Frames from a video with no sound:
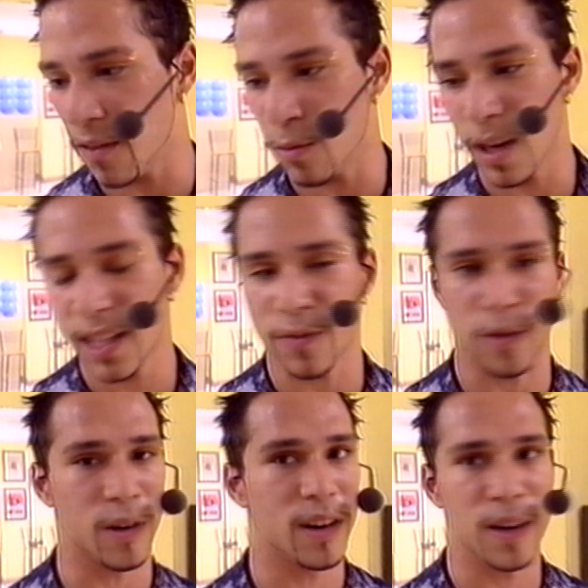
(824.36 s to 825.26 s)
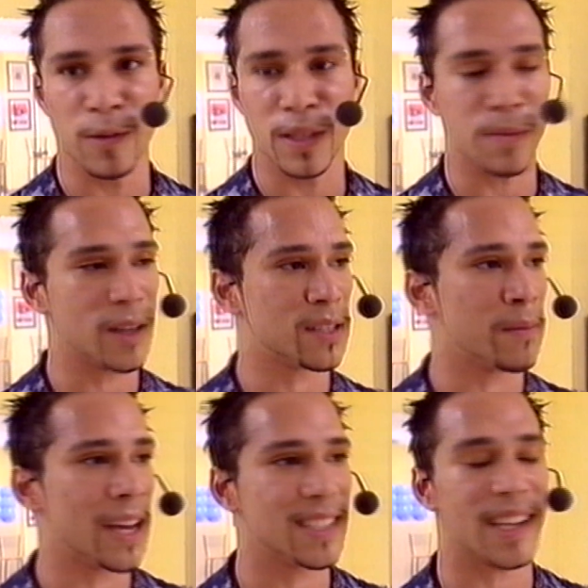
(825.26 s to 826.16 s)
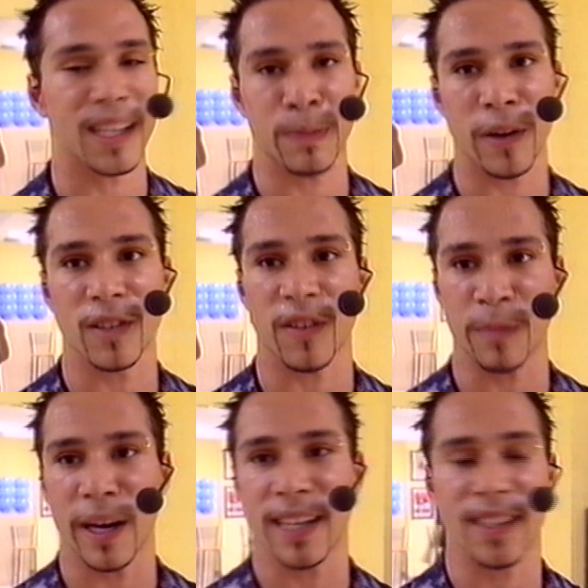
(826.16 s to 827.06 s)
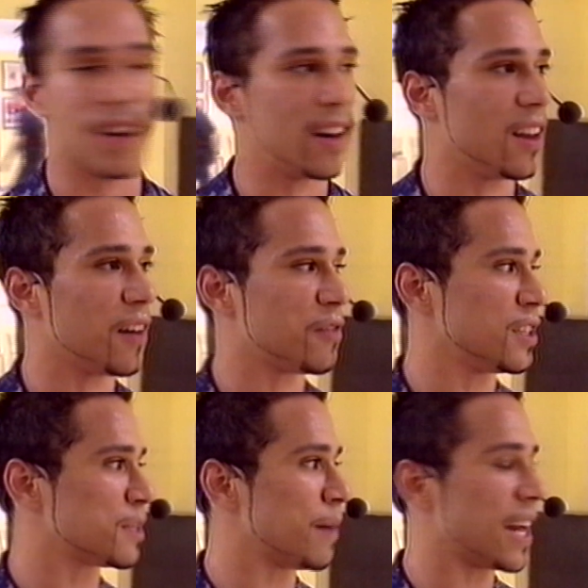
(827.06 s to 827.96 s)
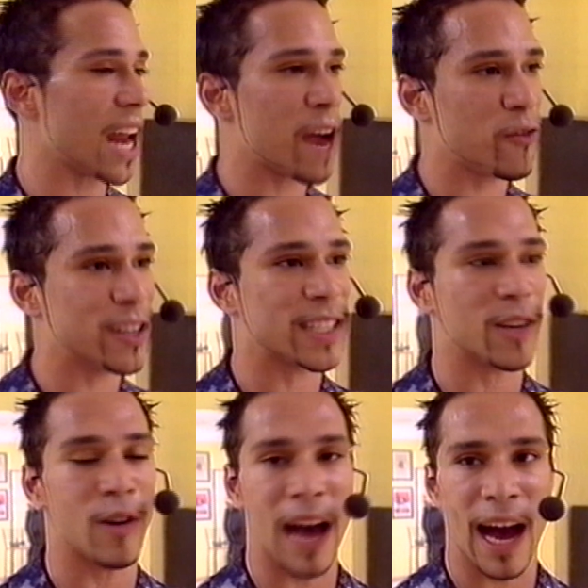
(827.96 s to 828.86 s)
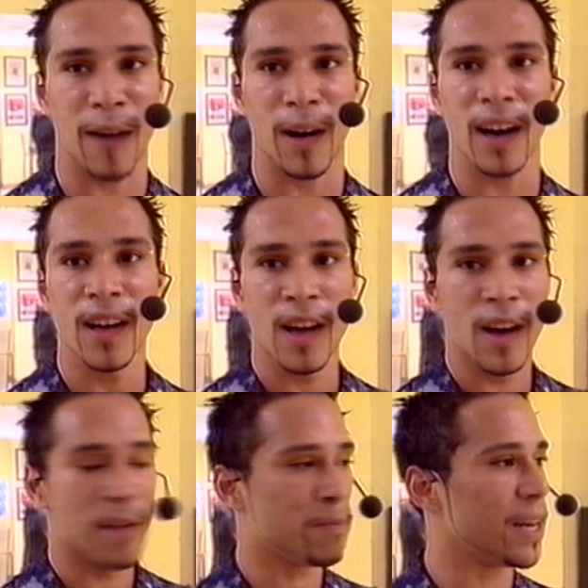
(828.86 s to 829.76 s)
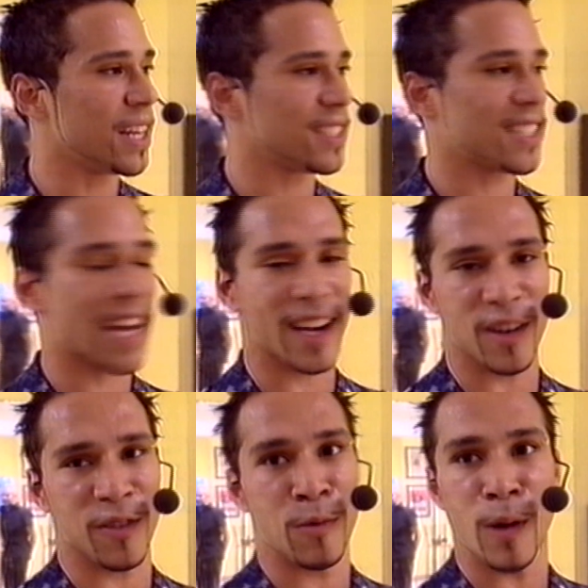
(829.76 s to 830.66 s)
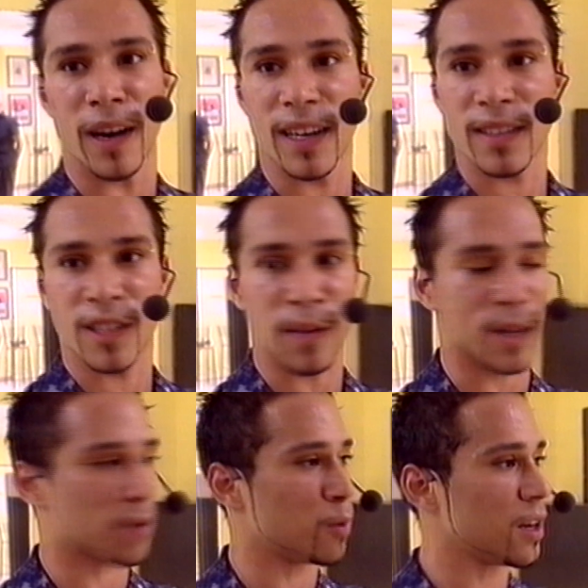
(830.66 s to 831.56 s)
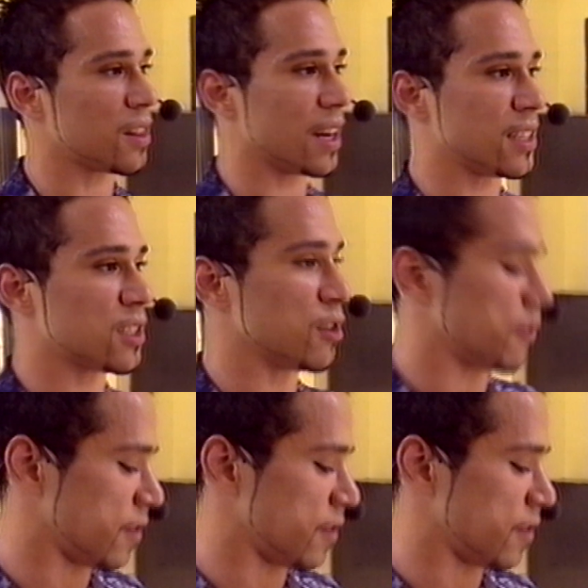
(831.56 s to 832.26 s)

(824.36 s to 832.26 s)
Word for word: have words for it. It was the most amazing experience of my entire life, and it's made every single hour minute, second of work, so much worth it, it's just not